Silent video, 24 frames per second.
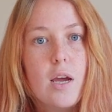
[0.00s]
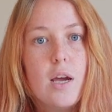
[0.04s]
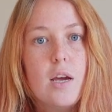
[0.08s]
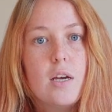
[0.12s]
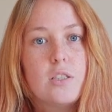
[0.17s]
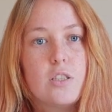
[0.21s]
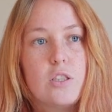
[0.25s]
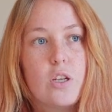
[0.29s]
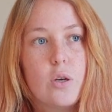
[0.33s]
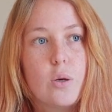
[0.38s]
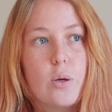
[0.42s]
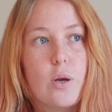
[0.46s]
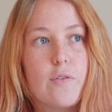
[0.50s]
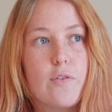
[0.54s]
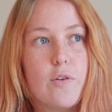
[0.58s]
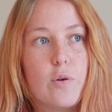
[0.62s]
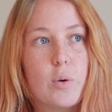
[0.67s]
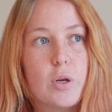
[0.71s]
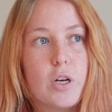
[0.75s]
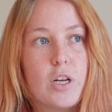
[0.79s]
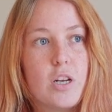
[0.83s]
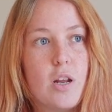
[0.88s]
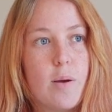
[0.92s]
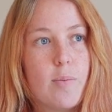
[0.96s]
So if you
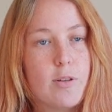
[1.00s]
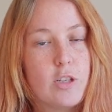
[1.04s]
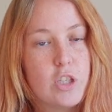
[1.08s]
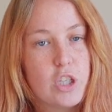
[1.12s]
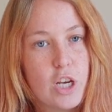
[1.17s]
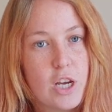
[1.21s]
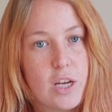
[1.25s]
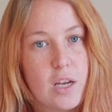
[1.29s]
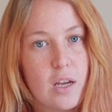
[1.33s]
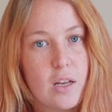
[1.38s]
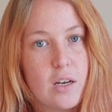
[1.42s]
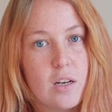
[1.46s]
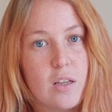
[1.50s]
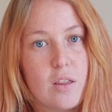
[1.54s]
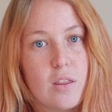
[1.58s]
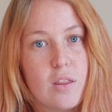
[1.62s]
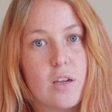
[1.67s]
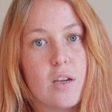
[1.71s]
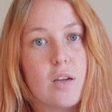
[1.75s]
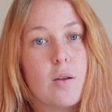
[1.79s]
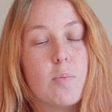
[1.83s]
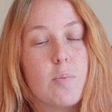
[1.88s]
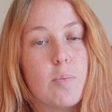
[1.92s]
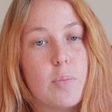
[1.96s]
want to double check
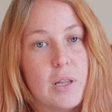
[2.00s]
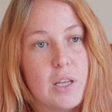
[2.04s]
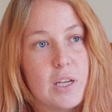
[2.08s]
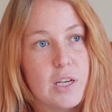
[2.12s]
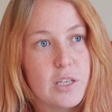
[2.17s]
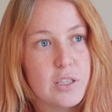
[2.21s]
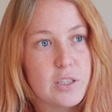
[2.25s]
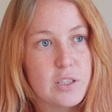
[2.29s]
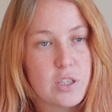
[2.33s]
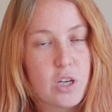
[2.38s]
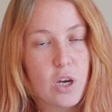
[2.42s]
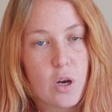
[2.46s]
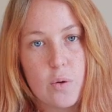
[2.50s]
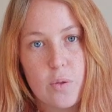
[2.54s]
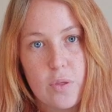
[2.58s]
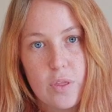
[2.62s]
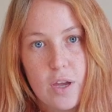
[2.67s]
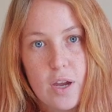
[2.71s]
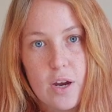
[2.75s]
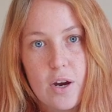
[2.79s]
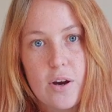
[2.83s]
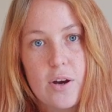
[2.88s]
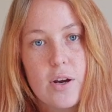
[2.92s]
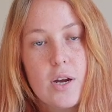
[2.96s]
anything, please go
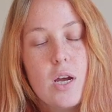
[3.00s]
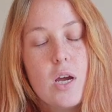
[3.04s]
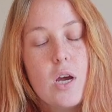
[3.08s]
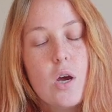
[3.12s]
there.